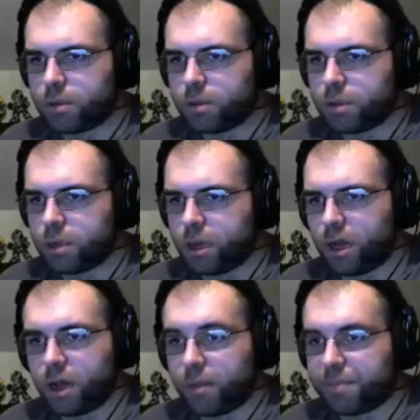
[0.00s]

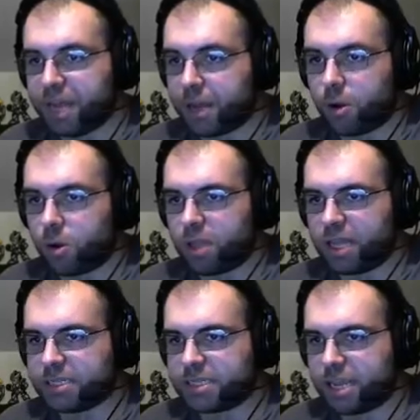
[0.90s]
Not a whole lot
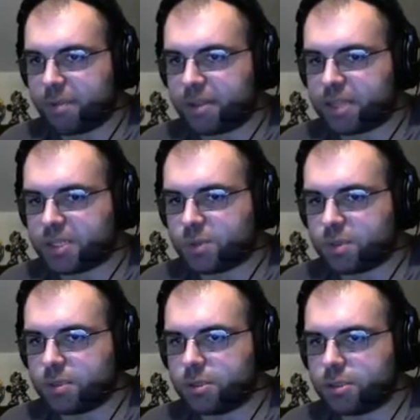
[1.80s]
to say about this one.
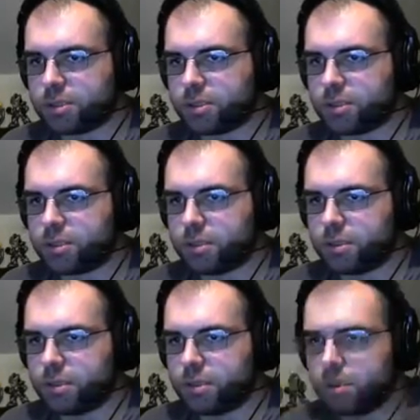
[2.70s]
Just
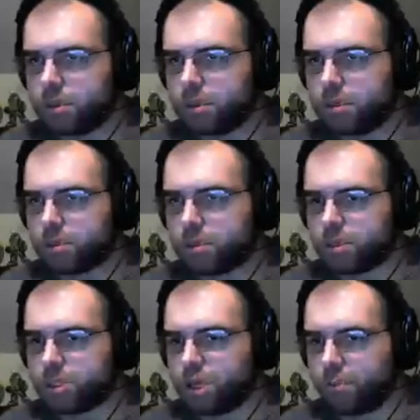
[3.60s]
to
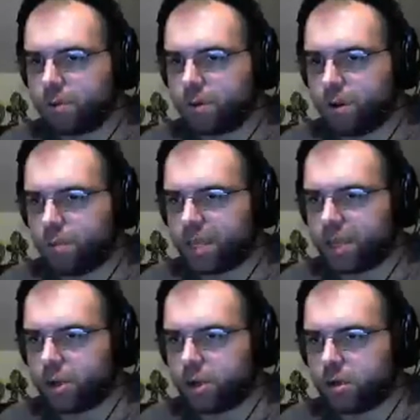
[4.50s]
jump up
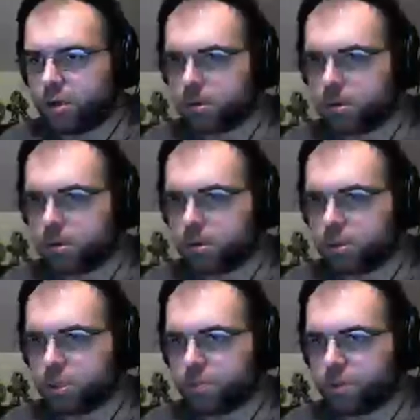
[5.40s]
here,
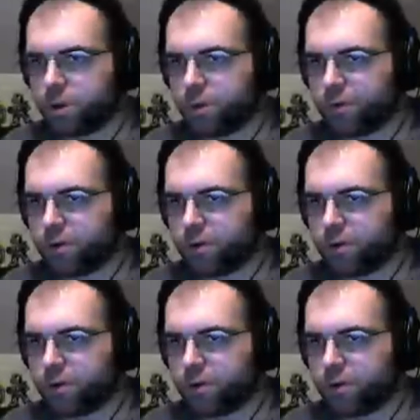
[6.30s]
jump over.